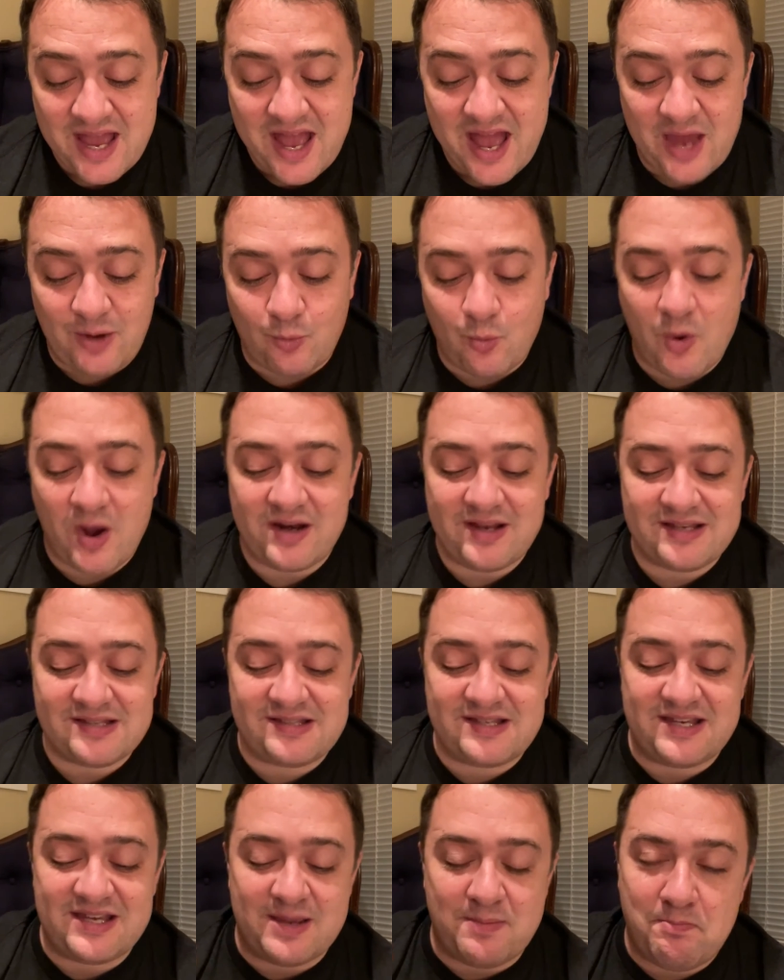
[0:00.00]
and what is
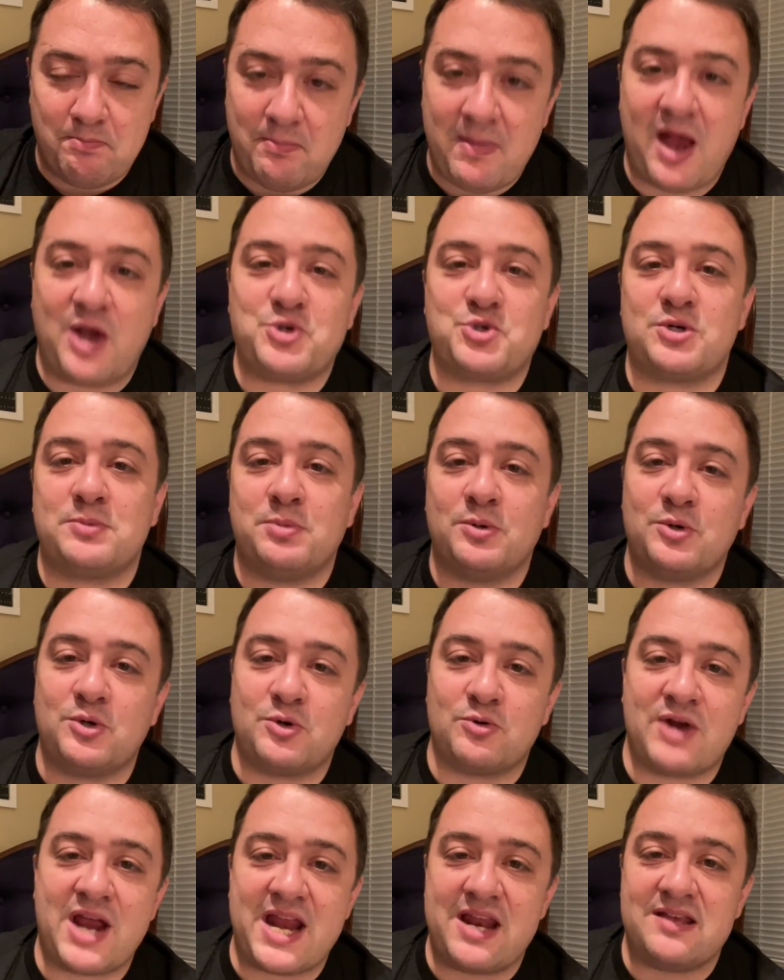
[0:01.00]
the immeasurable
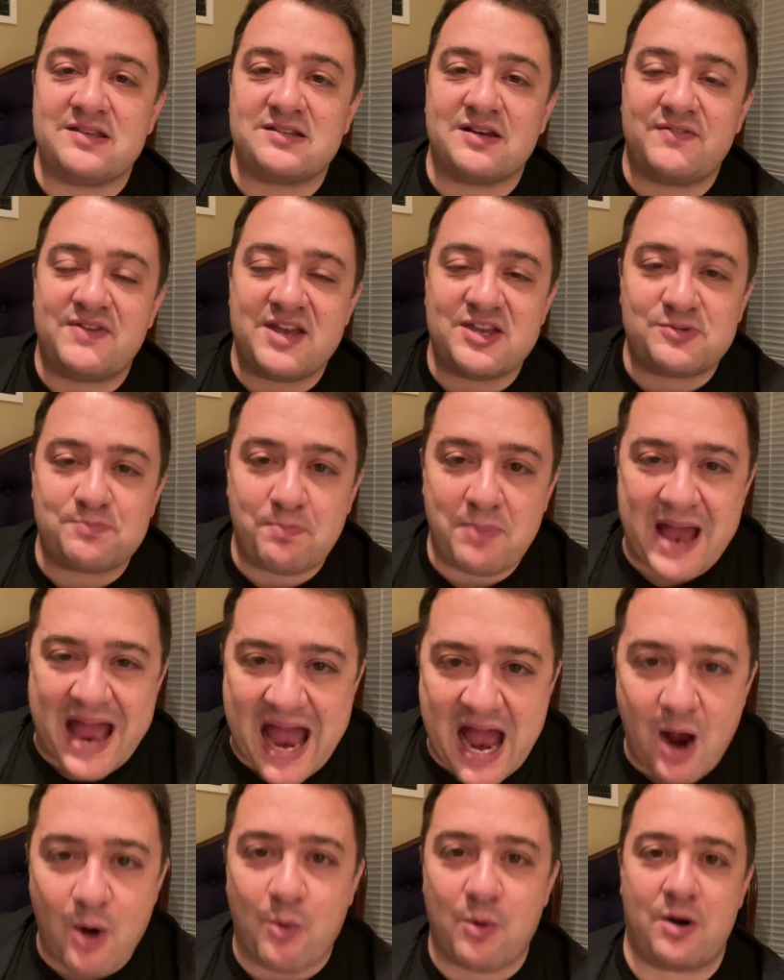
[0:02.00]
greatness of his
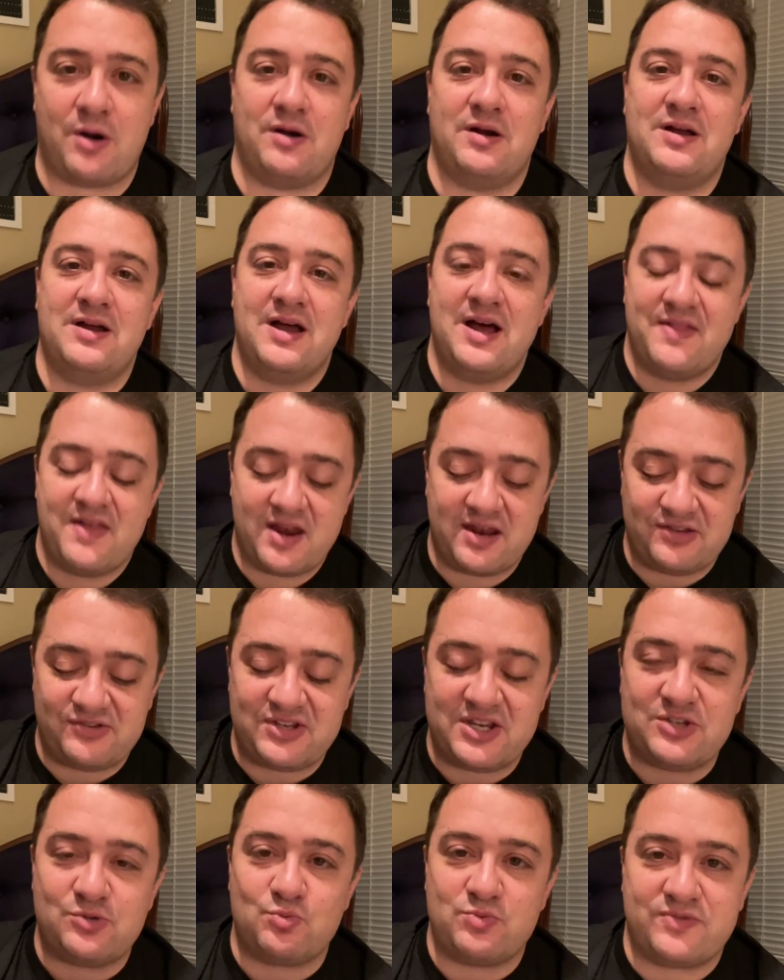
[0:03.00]
power that
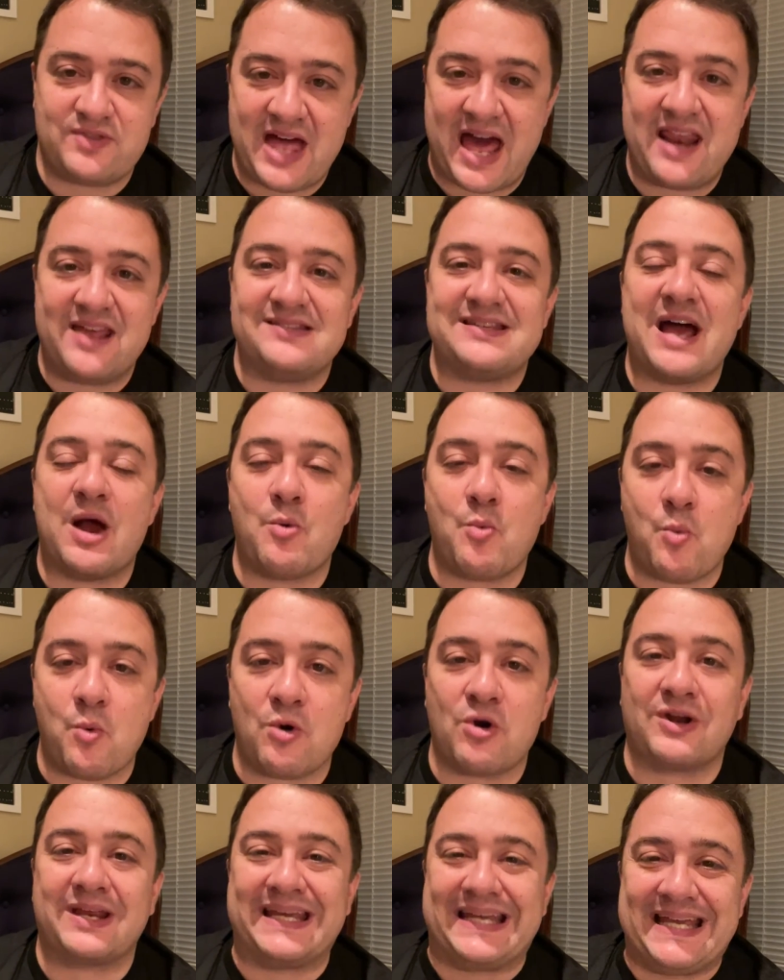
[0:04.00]
is, that is at
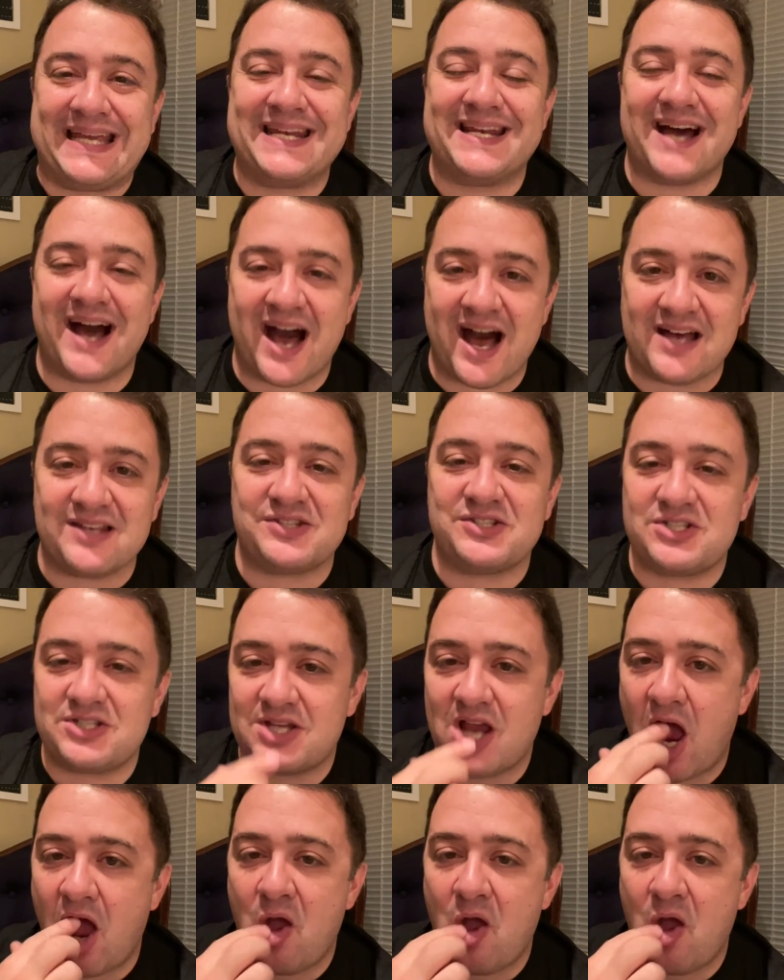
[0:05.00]
work in us